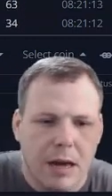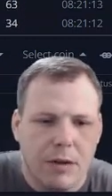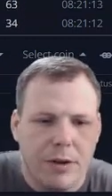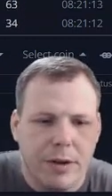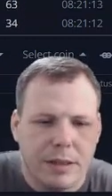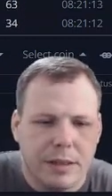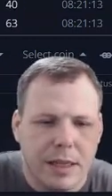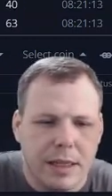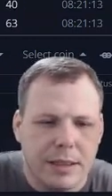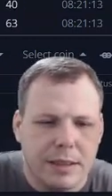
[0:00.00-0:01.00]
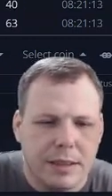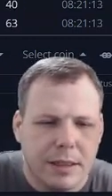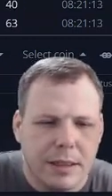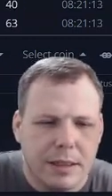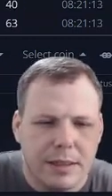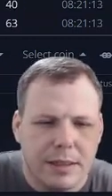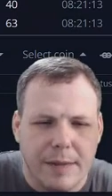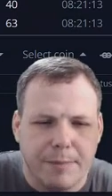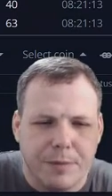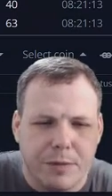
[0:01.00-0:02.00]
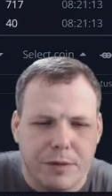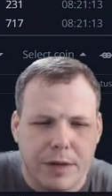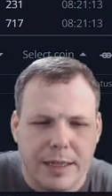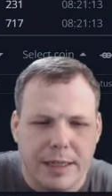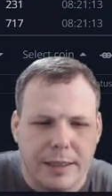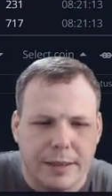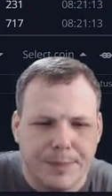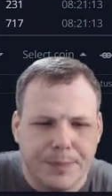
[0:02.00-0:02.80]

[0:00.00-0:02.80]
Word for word: or you can sell it the same right here.